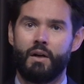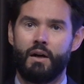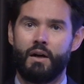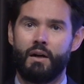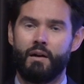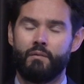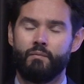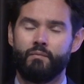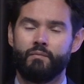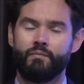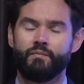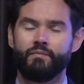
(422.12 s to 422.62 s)

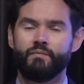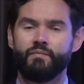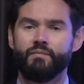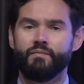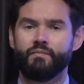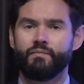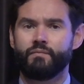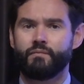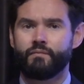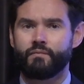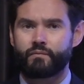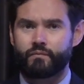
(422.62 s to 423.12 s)
uh,
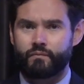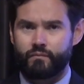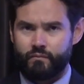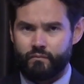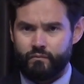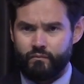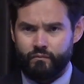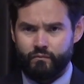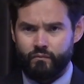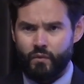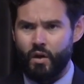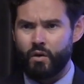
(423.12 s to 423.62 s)

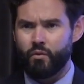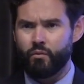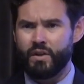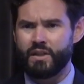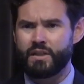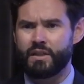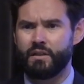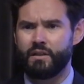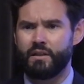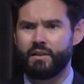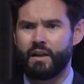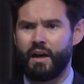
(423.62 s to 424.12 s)

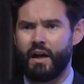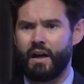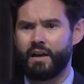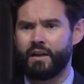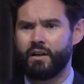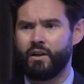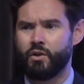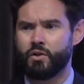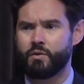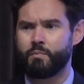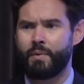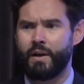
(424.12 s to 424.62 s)
recently
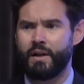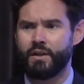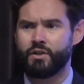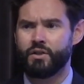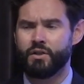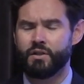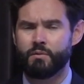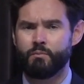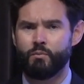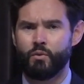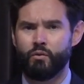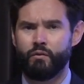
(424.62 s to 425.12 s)
diagnosed
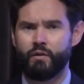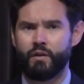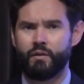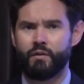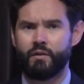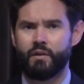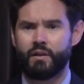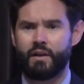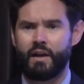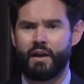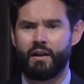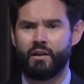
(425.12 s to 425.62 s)
patients
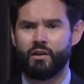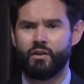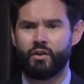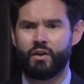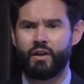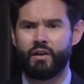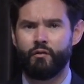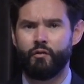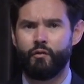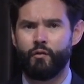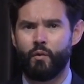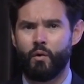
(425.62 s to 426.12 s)
moving, kind of
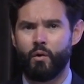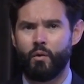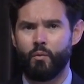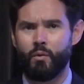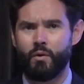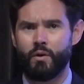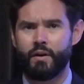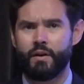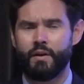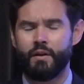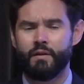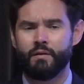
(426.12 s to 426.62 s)
looking
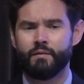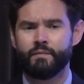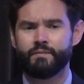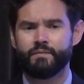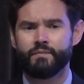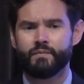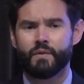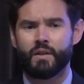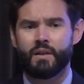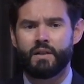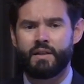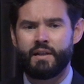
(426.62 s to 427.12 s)
forward.
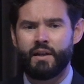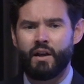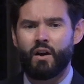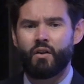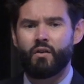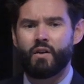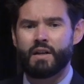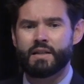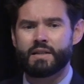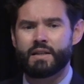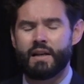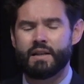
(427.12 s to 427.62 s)

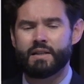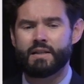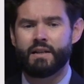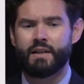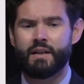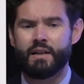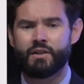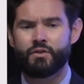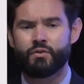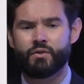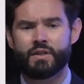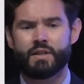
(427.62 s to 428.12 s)
TRS has an
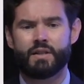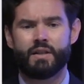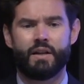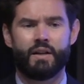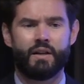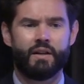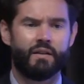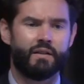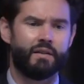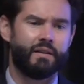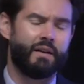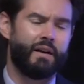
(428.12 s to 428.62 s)

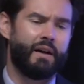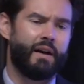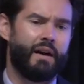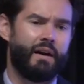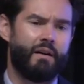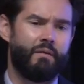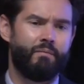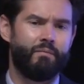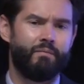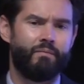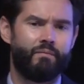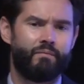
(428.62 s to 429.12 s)
interesting
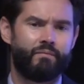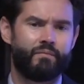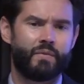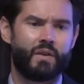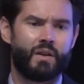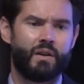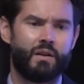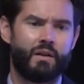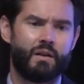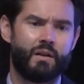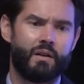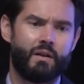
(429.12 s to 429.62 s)
um,
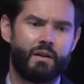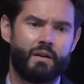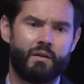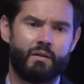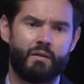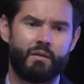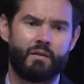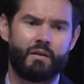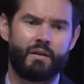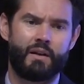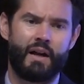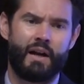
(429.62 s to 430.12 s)

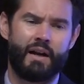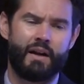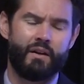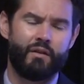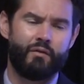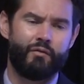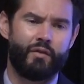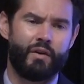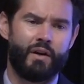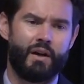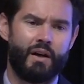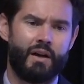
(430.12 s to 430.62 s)
kind
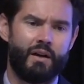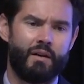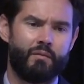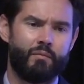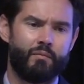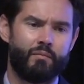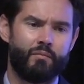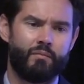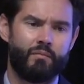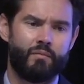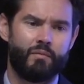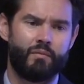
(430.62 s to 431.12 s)
of uh,
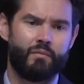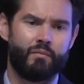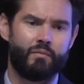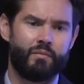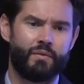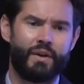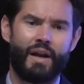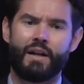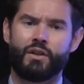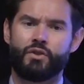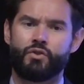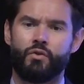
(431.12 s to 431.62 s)

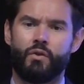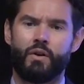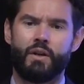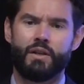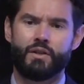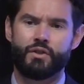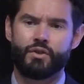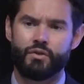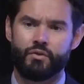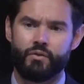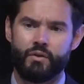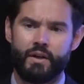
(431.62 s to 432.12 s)
natural
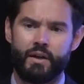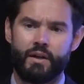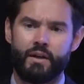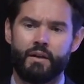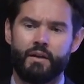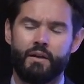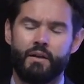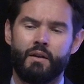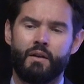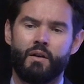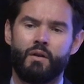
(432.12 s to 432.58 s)
history.